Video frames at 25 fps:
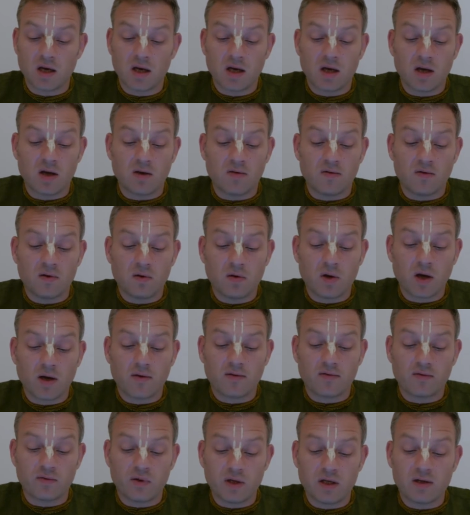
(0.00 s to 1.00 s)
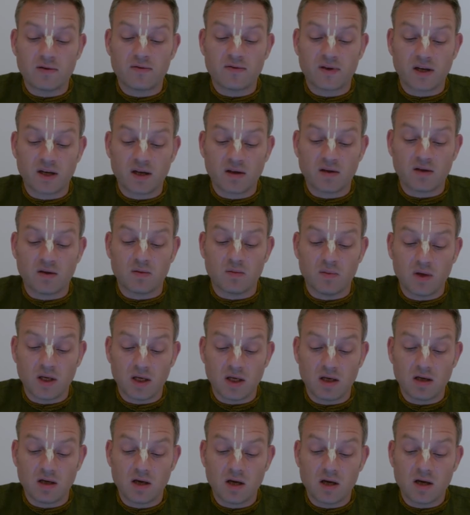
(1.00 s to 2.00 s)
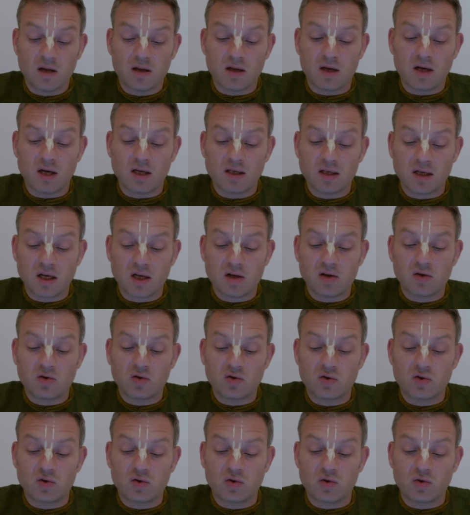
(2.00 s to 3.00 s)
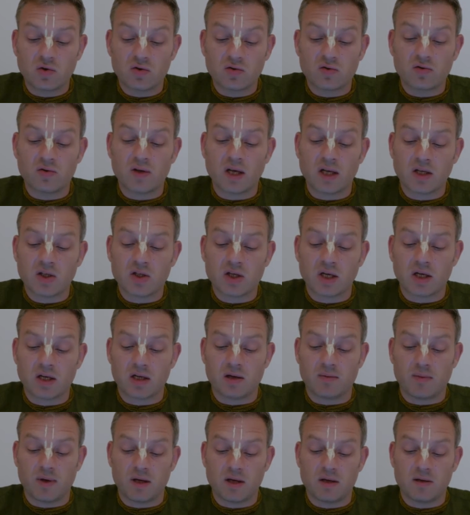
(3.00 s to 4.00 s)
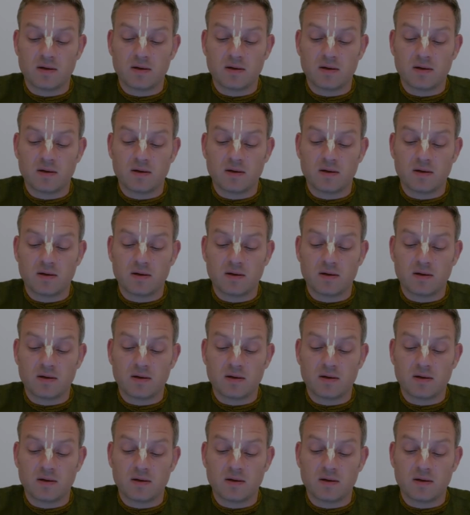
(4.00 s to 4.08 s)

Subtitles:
if you have real faith in me, then I tell you to go to that gentleman.